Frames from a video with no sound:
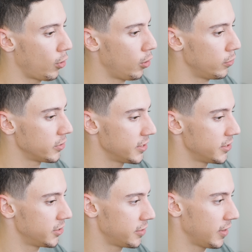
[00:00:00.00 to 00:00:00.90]
Throwables,
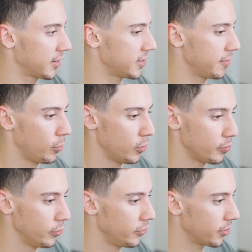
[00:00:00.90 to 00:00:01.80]
this is just for like
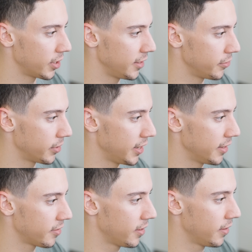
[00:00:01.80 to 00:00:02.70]
C4s, blue zone grenades, who cares?